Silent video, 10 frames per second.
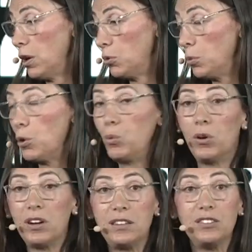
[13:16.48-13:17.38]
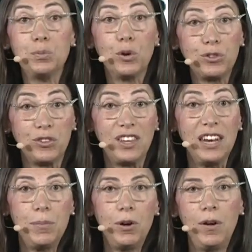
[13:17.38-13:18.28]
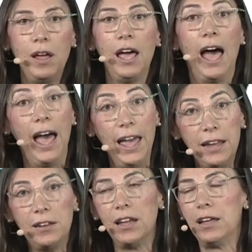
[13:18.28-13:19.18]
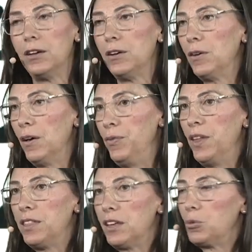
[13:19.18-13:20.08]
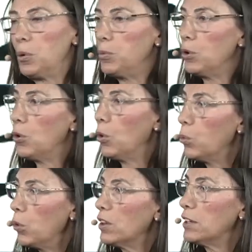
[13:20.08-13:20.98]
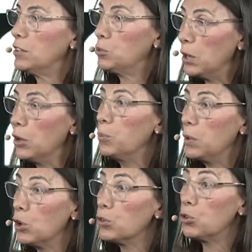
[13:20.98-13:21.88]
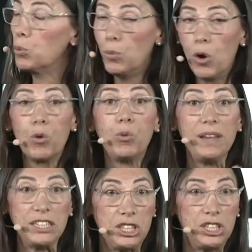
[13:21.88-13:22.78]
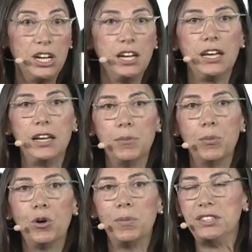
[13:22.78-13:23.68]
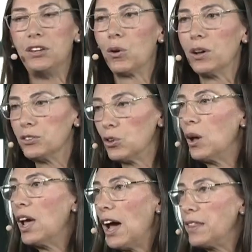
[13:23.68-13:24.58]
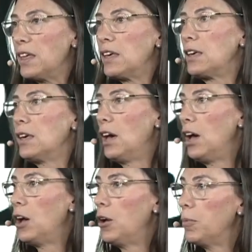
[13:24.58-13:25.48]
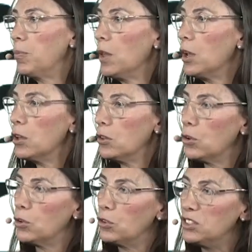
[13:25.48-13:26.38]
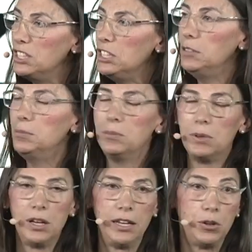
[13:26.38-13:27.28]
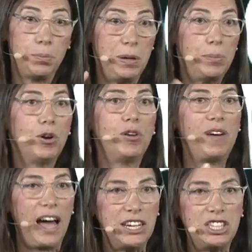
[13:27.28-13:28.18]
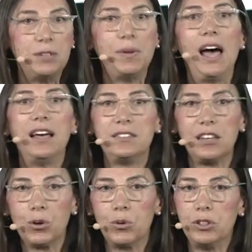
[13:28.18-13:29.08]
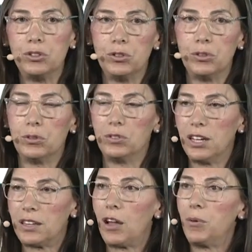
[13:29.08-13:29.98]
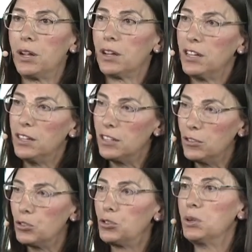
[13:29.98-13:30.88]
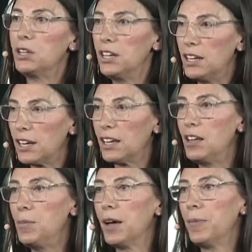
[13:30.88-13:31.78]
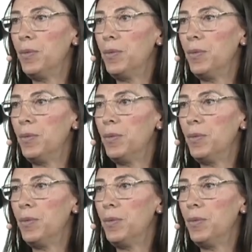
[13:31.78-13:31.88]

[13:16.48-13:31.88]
will be a world that is more sustainable, and I think it will be a world that will be also more rich in more material. And so I think the team and the people of iGEM, as they grow into their career in industry, in academia,